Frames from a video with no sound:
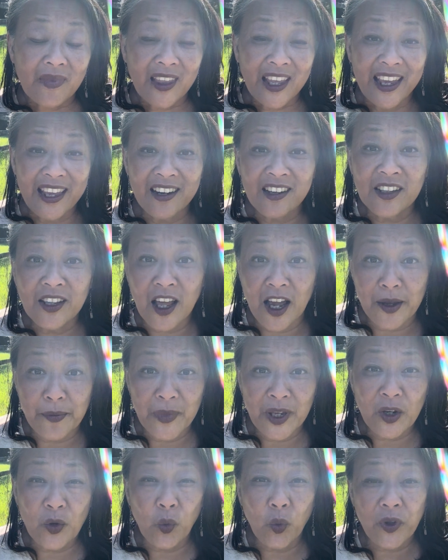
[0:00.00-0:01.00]
in
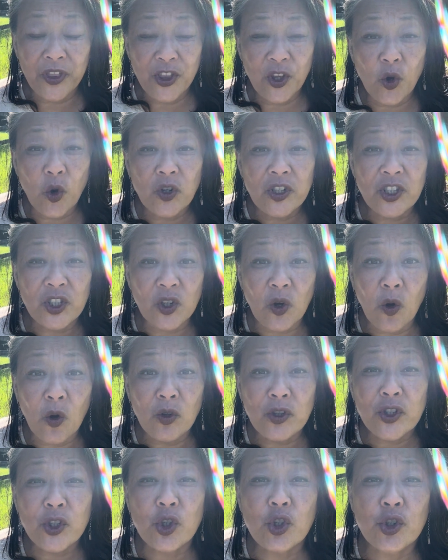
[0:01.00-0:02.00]
alignment with your
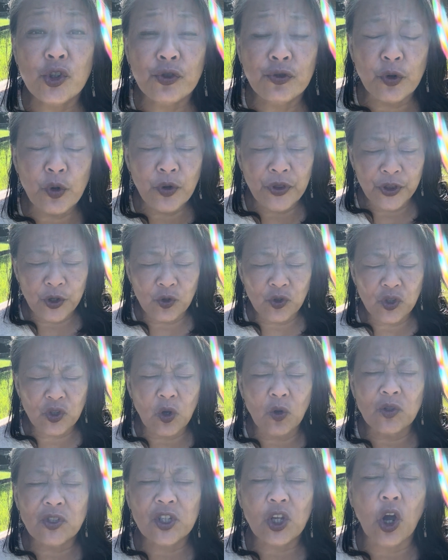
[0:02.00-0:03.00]
soul's truth, your
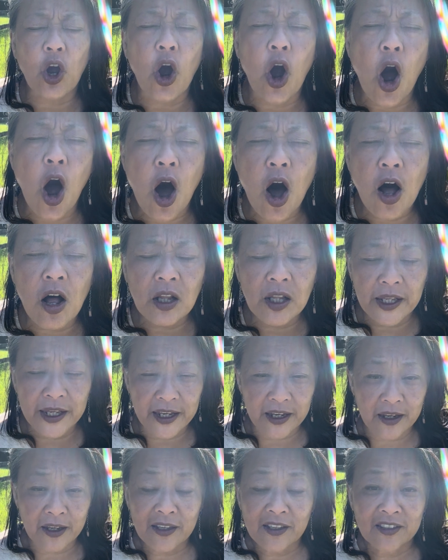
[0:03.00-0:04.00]
soul's
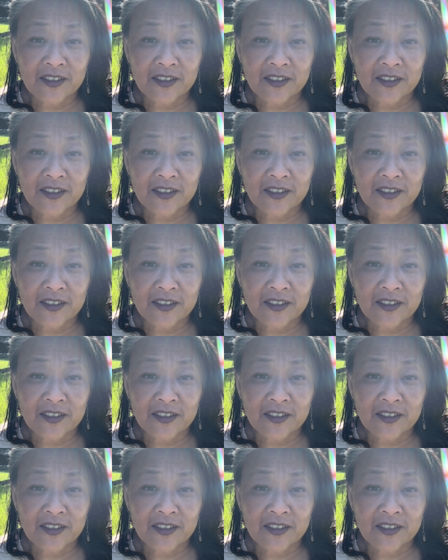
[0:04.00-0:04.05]
calling,